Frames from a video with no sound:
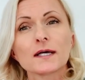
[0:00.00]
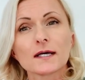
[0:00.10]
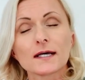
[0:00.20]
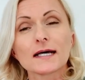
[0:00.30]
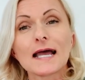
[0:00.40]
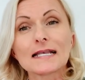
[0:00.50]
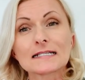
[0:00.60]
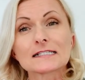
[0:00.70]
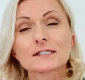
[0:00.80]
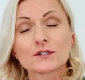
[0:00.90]
an
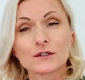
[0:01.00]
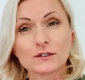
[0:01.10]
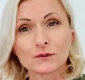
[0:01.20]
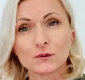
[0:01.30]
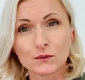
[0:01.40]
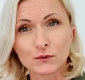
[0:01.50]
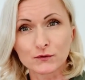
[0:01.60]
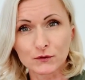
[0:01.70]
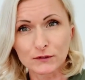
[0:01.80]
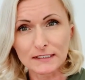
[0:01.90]
external
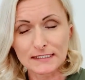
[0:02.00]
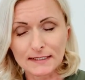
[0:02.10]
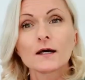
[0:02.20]
authority.